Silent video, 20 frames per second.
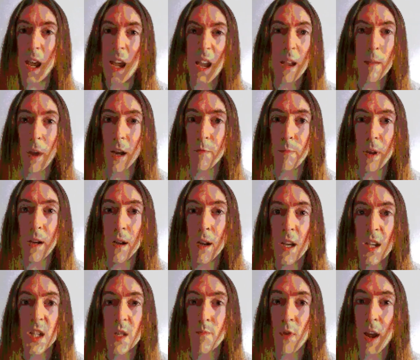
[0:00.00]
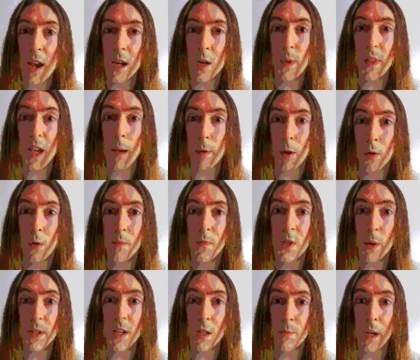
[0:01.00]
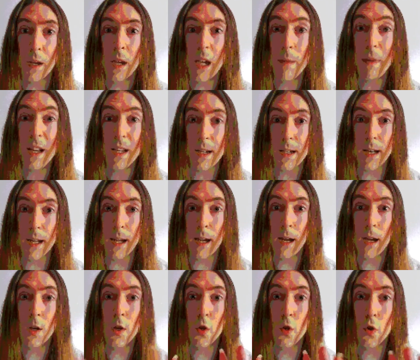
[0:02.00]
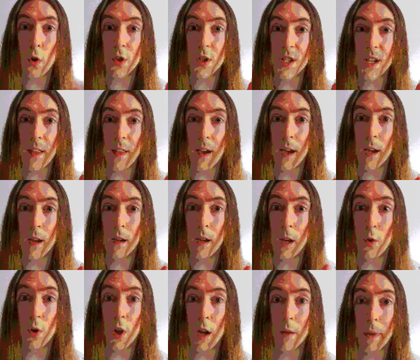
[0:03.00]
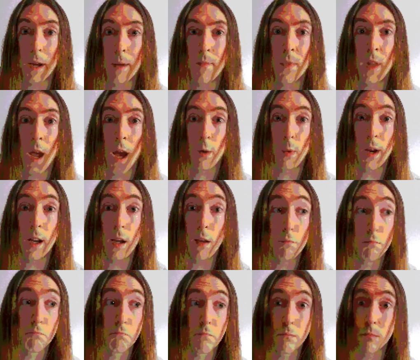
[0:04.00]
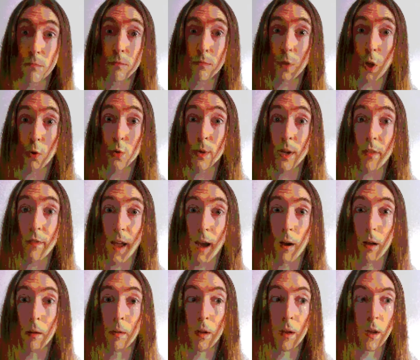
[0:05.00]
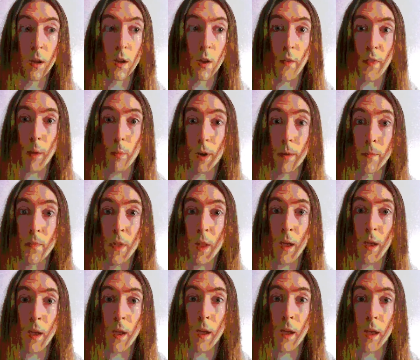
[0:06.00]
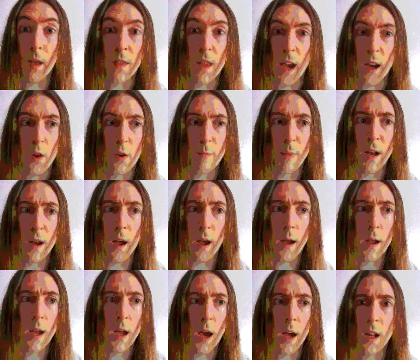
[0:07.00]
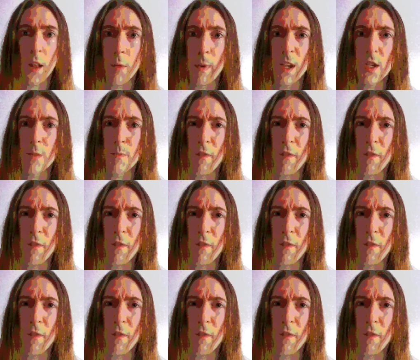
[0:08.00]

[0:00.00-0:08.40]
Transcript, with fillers: It might have been sprayed with a chemical, so it tells me immediately not to stay there. It could hurt me. I quickly go to another flower. On that one, there could have been uh, another bee just